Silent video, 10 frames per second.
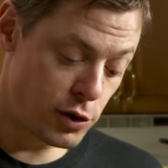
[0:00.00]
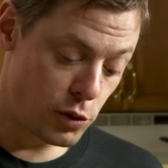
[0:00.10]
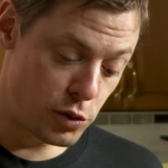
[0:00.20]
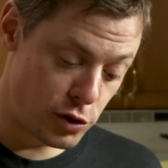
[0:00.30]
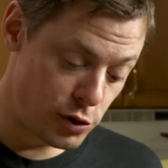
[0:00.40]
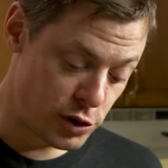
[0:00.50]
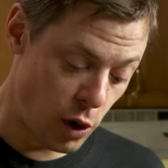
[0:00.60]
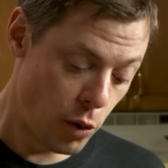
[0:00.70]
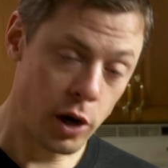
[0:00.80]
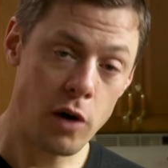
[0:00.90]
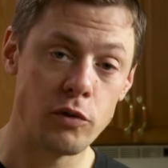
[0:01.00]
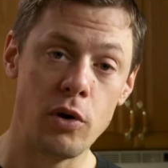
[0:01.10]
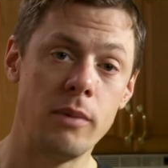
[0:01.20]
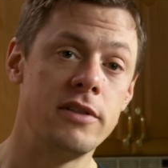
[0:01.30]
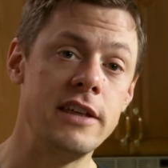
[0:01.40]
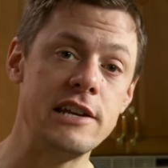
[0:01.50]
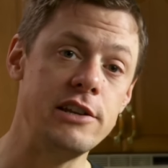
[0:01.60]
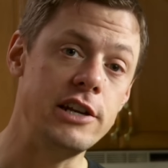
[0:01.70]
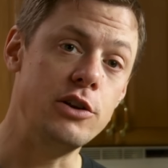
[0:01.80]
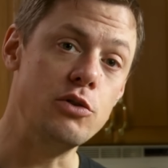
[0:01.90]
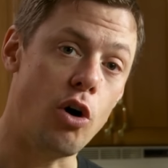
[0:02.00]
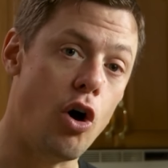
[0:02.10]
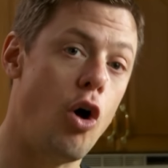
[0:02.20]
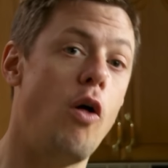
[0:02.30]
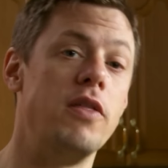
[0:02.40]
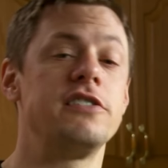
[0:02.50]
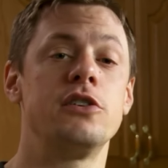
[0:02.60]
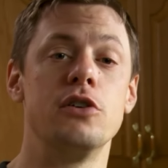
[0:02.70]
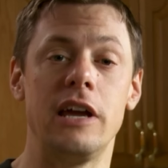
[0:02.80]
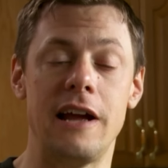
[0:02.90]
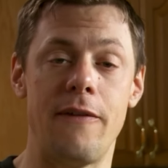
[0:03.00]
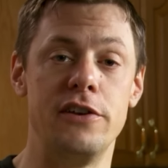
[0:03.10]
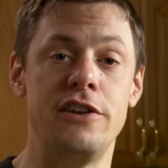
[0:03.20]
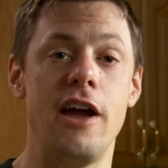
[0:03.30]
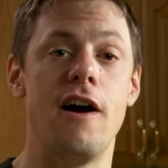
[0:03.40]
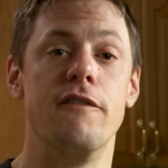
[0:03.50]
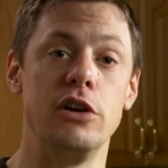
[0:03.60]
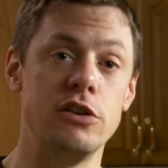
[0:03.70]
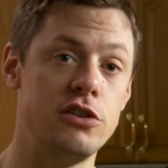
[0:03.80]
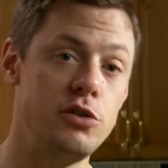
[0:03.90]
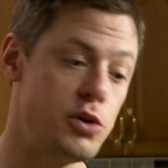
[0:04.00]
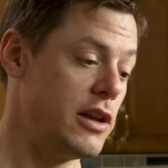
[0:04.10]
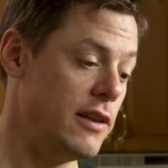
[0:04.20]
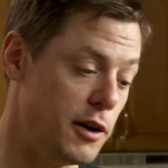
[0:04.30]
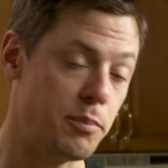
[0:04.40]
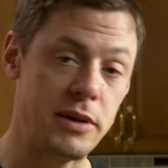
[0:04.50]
So don't get overwhelmed and think you need to do all this cooking on the day of. You can just do it in little